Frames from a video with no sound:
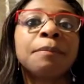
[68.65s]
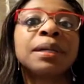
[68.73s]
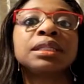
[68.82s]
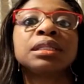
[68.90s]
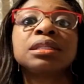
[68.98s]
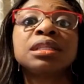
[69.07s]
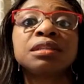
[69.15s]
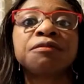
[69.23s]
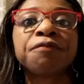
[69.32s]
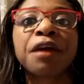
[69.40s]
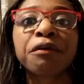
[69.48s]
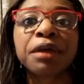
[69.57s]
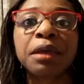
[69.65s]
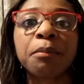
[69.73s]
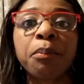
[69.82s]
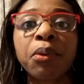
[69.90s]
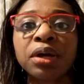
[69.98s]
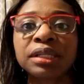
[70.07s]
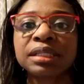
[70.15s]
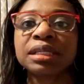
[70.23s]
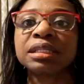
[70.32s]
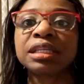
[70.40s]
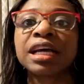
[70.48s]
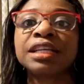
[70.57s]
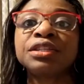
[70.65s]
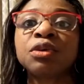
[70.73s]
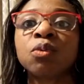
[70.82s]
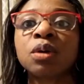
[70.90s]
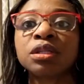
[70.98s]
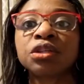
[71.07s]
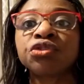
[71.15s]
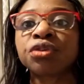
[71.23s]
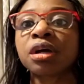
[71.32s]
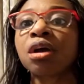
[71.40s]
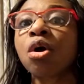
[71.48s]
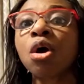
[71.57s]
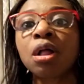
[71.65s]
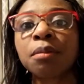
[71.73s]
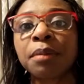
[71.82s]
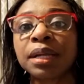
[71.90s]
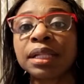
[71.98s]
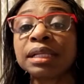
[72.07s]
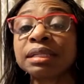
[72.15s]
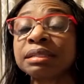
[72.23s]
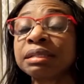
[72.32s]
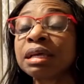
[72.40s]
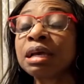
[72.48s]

but it is very important as you want to track all monies